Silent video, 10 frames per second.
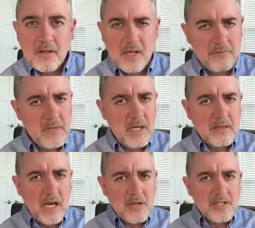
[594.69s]
Give me
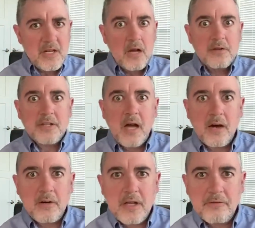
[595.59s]
$1,000, God
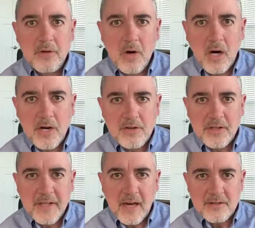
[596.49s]
will give you
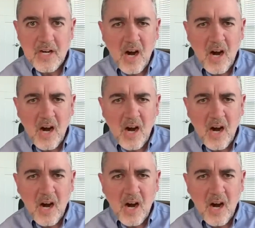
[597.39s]
$100,000.